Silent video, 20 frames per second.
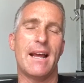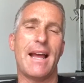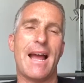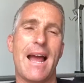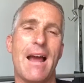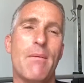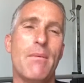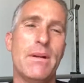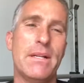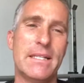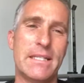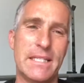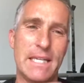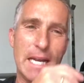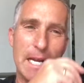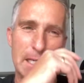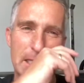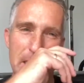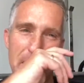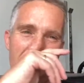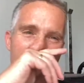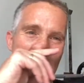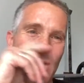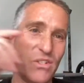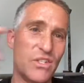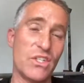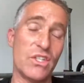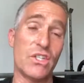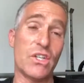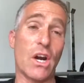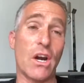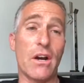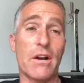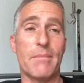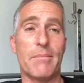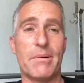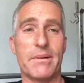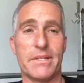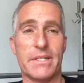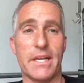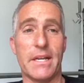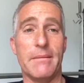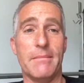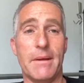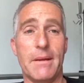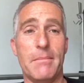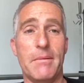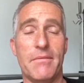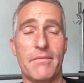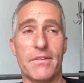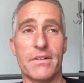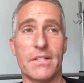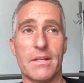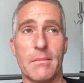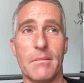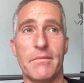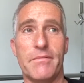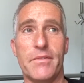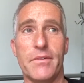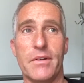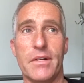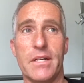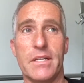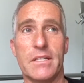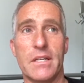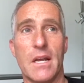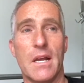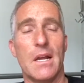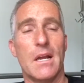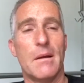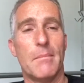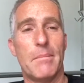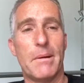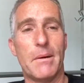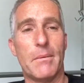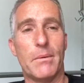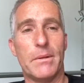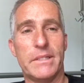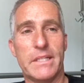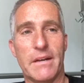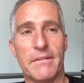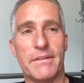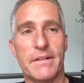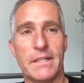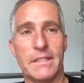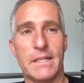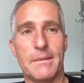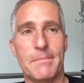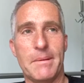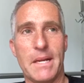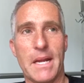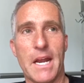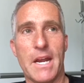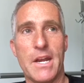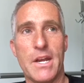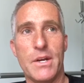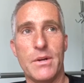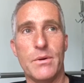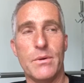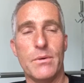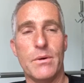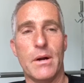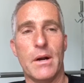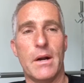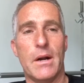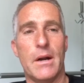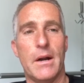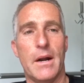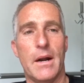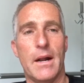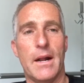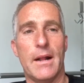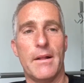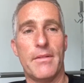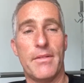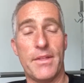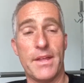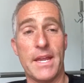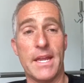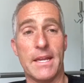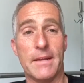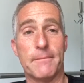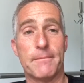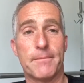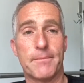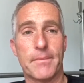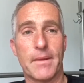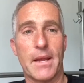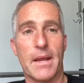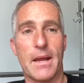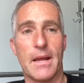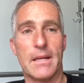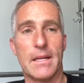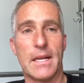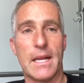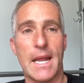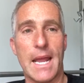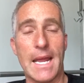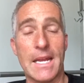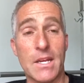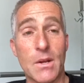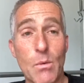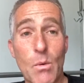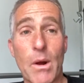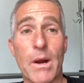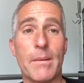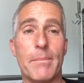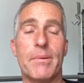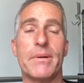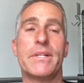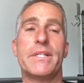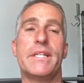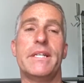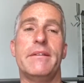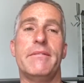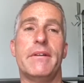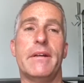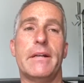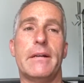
I wouldn't say it's a new start per se. Maybe for some of you it is, but it will definitely be a new thing, and you want to perceive it.